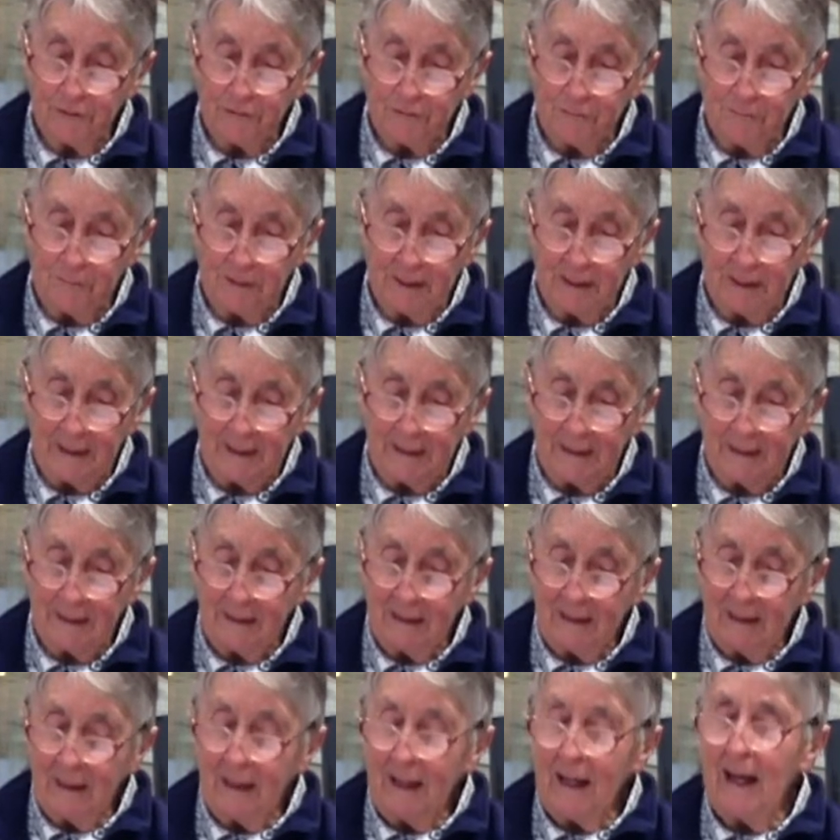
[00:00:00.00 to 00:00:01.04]
of May.
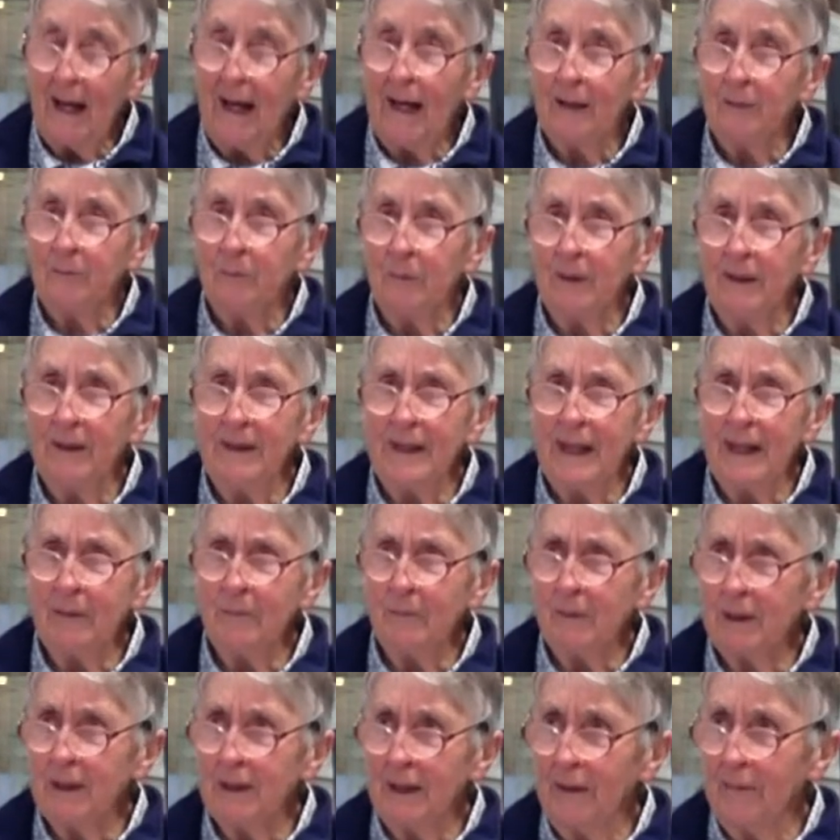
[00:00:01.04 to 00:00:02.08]
And when they
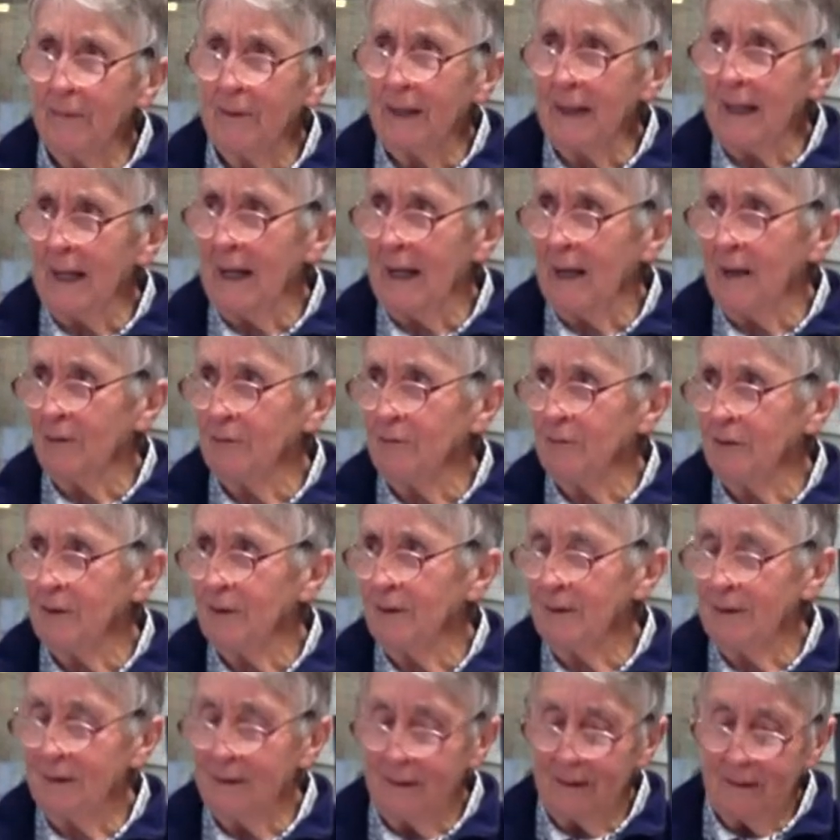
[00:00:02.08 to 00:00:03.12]
were going out,
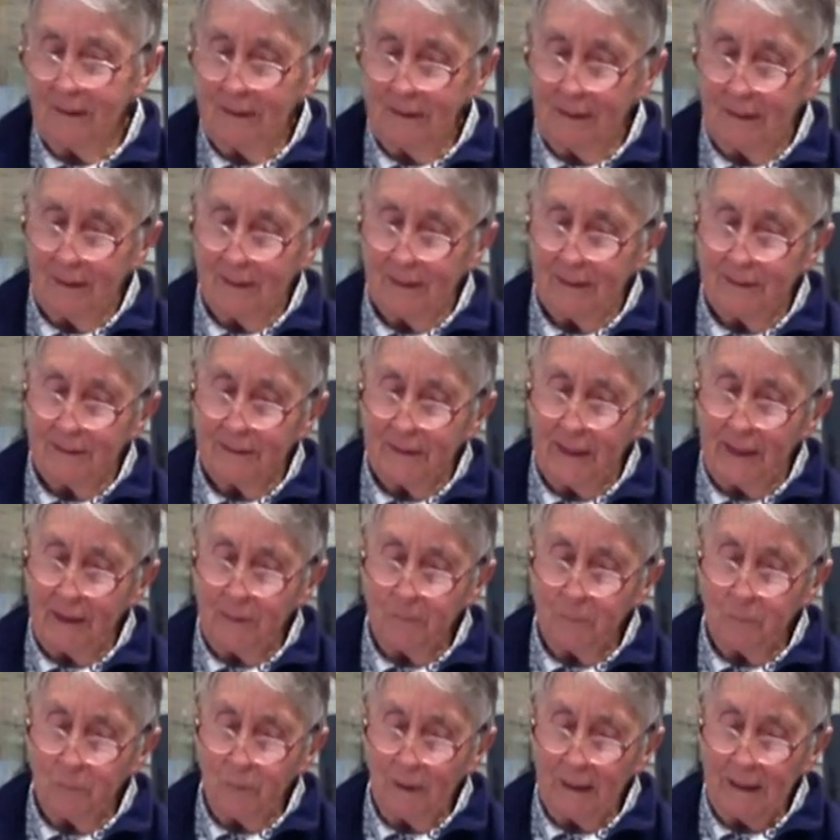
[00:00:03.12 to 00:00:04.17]
they
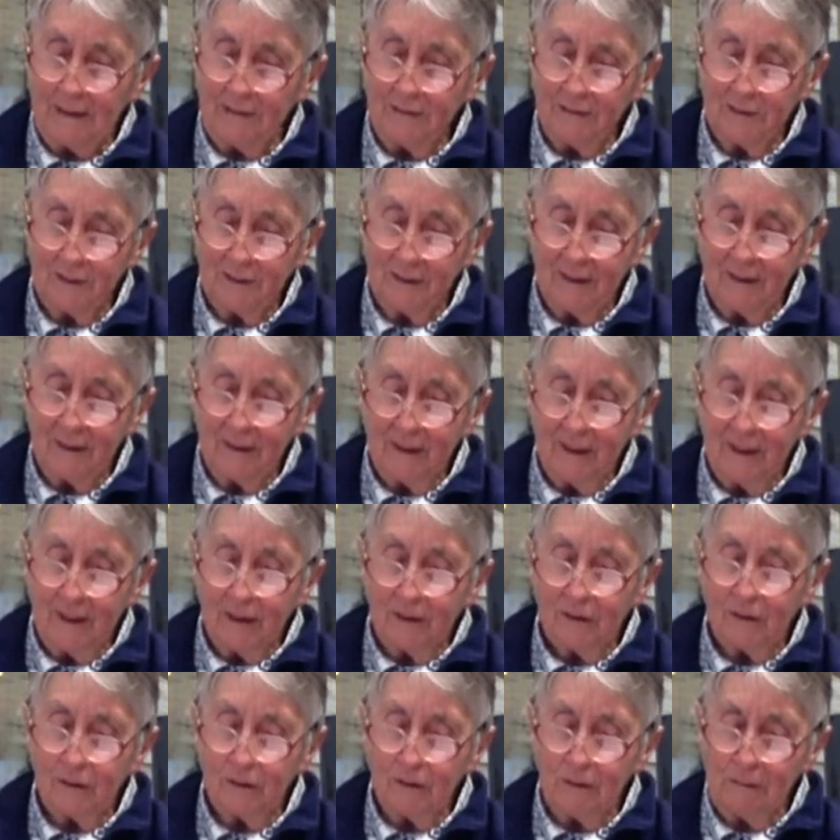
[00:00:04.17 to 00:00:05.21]
went
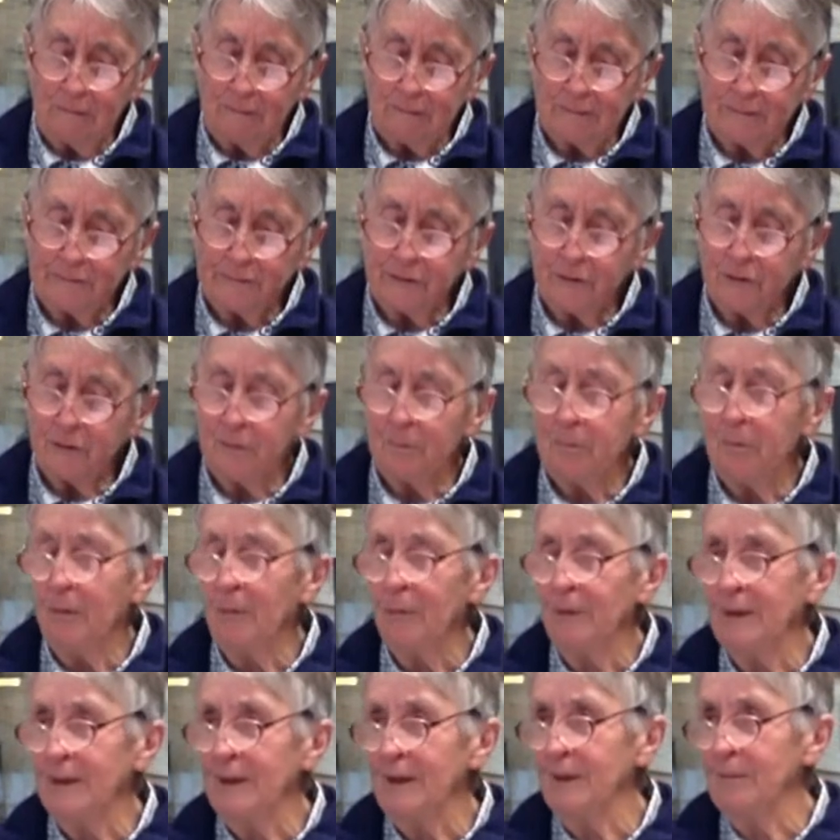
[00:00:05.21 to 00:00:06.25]
close to
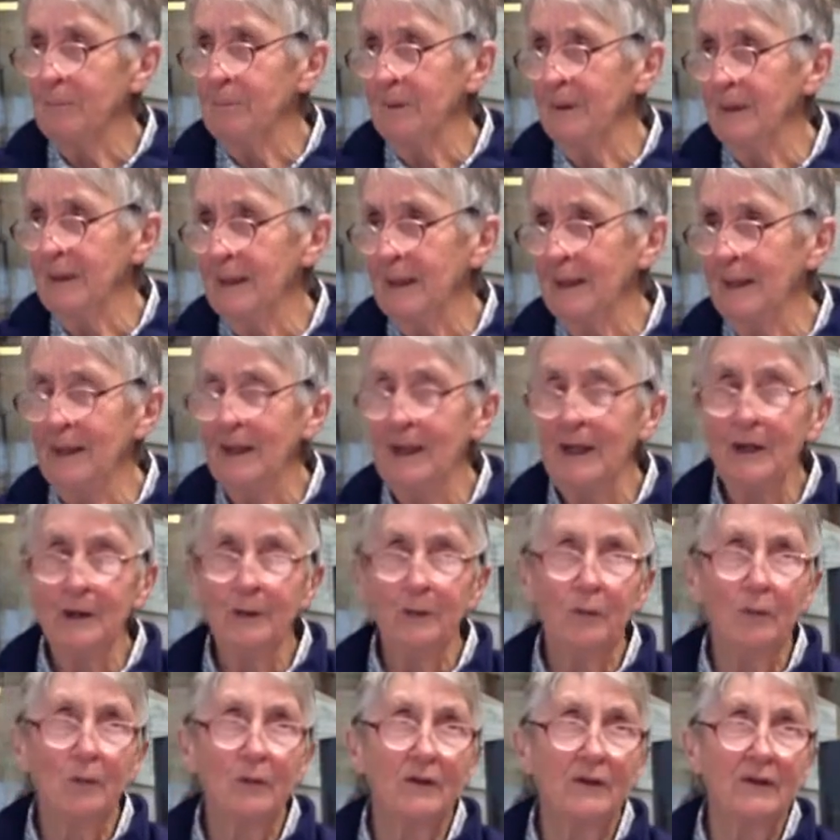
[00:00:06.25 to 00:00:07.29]
Point Nepean in
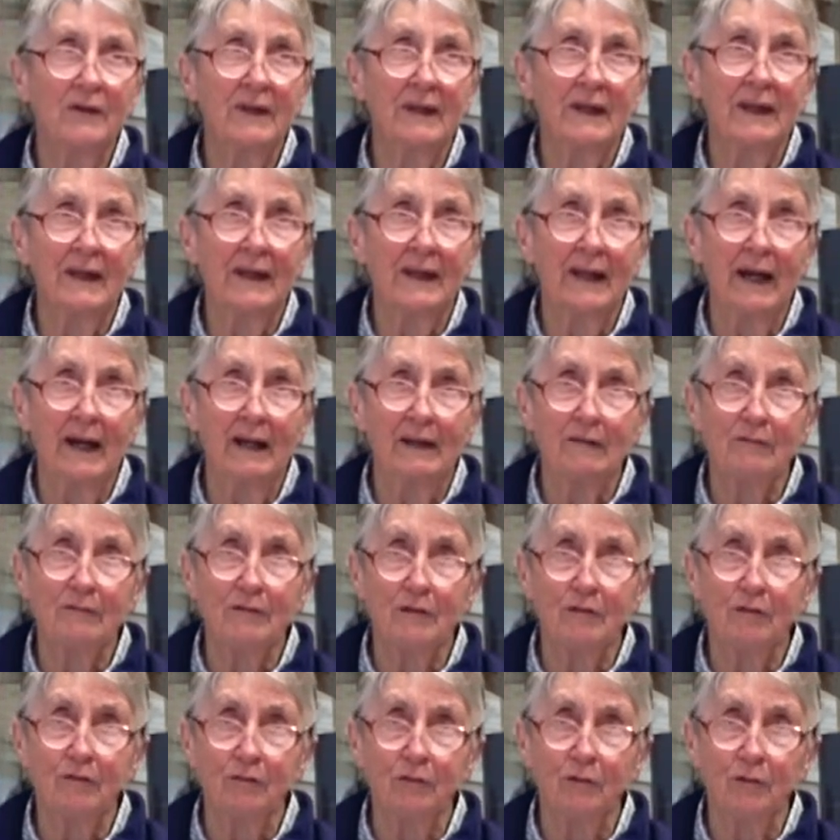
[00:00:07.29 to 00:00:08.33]
order to get out of
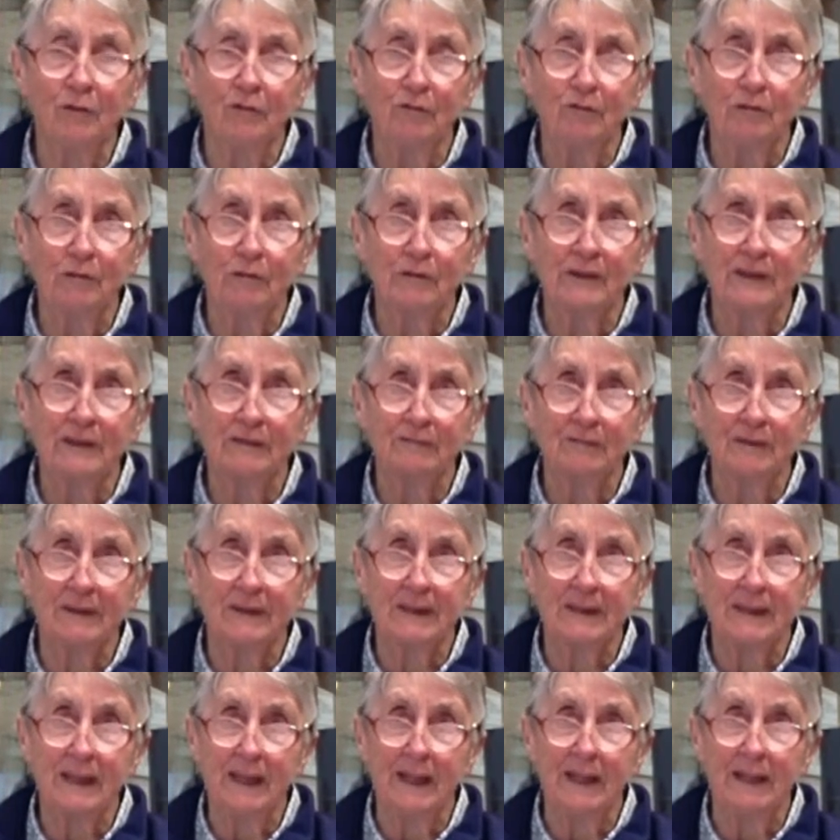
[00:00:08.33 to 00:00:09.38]
the full force of the
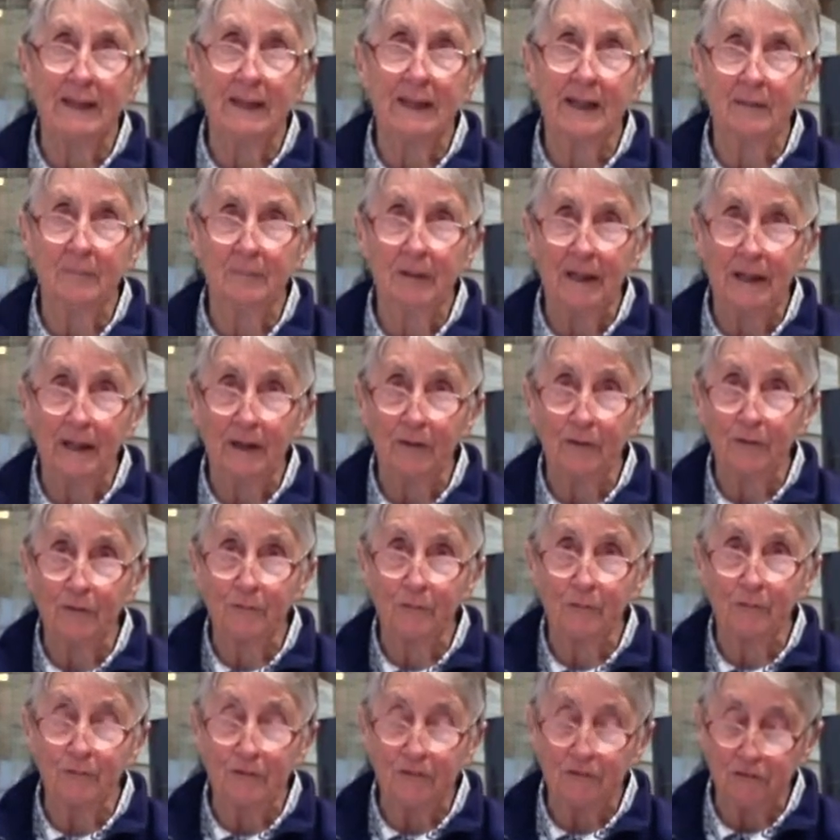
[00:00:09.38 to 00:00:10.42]
tide coming in
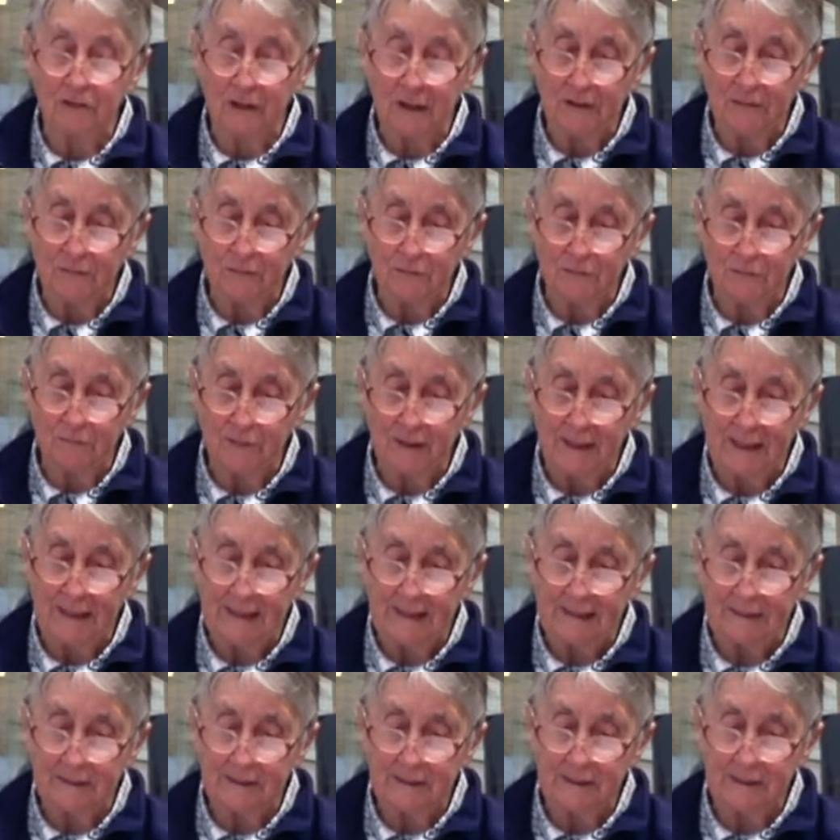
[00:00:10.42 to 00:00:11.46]
through the centre of the
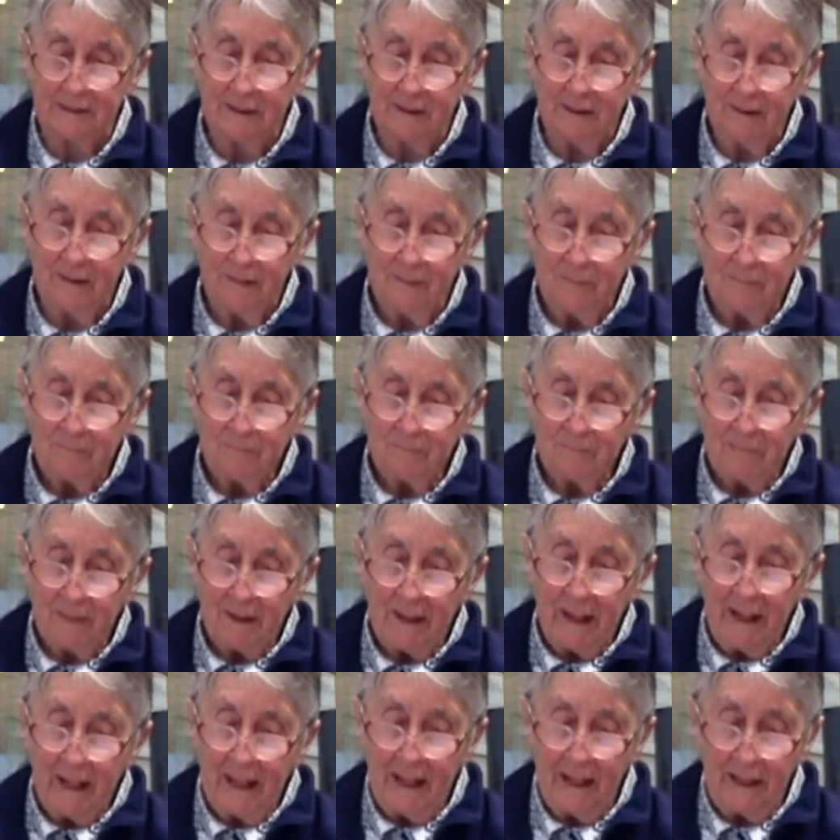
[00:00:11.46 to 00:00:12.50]
heads.
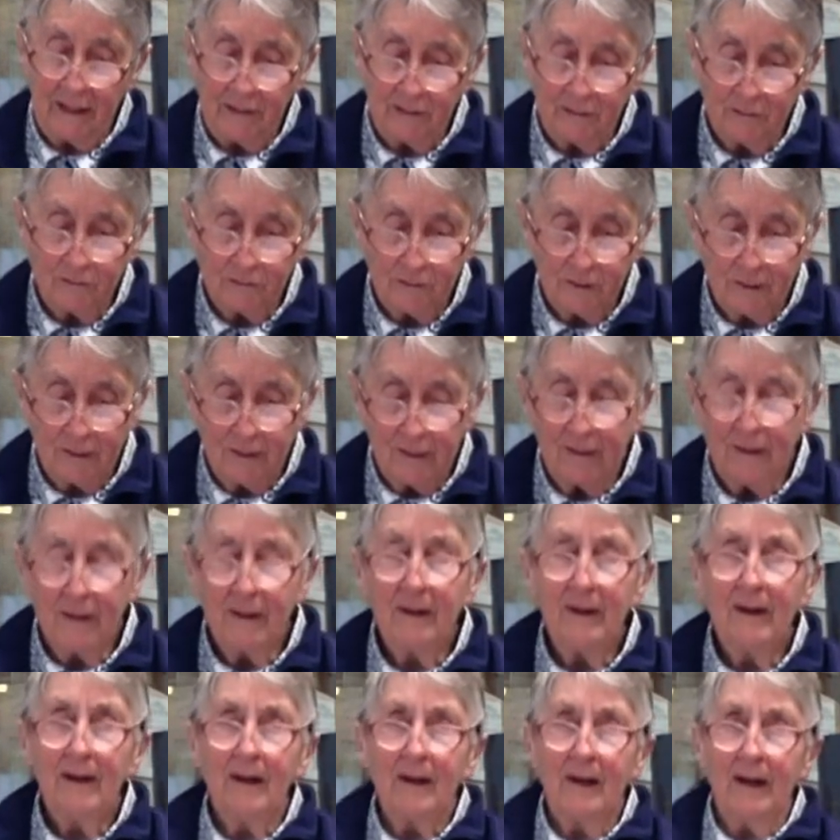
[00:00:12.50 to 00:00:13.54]
And
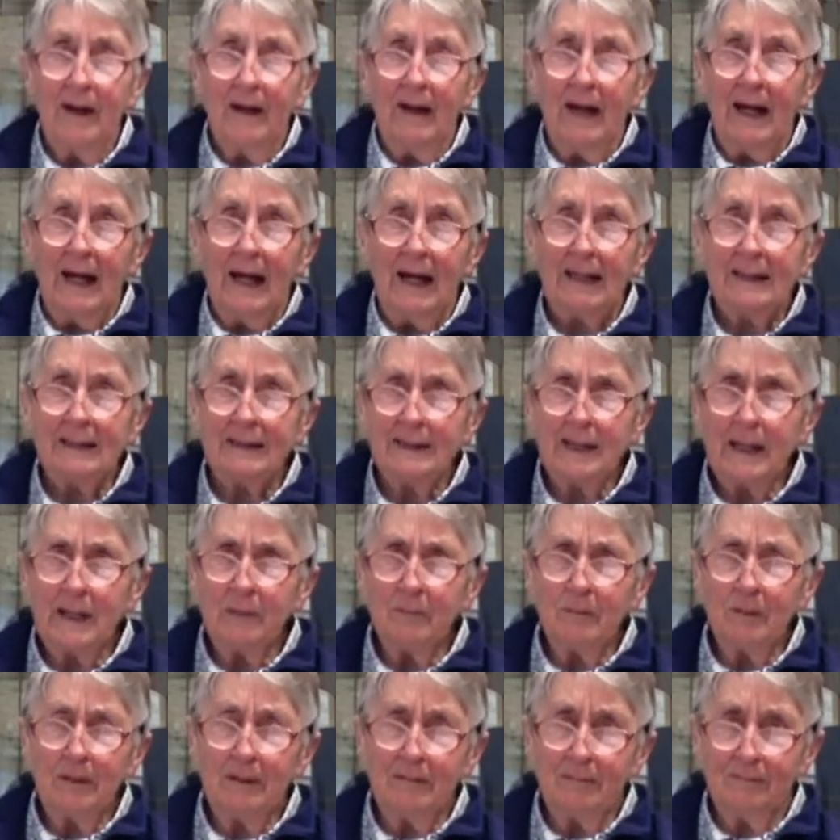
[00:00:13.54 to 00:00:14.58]
as they
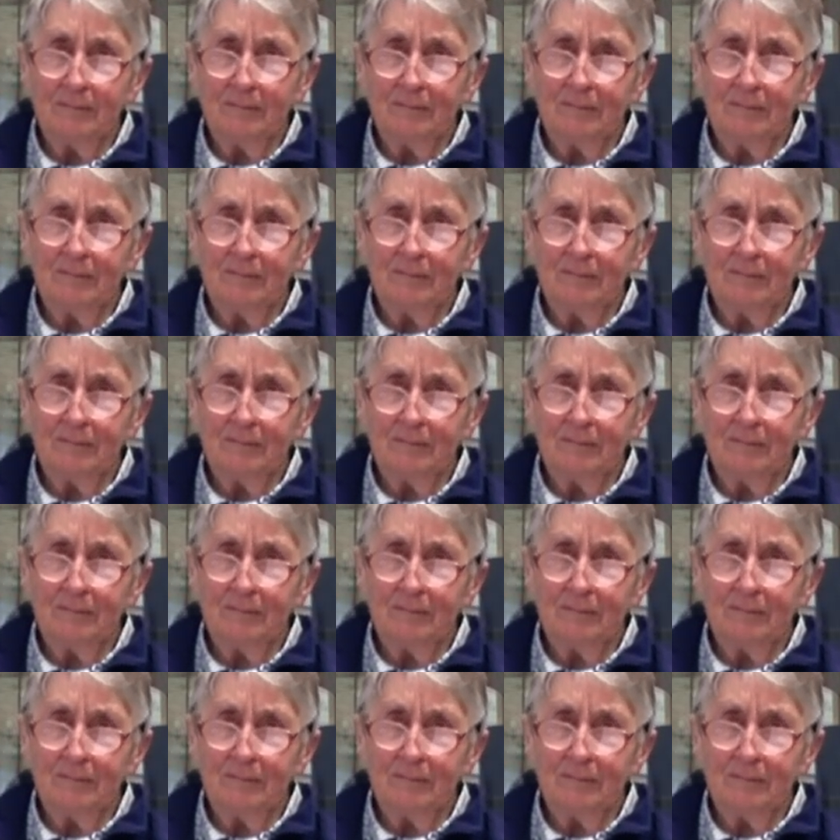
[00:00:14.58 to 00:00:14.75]
were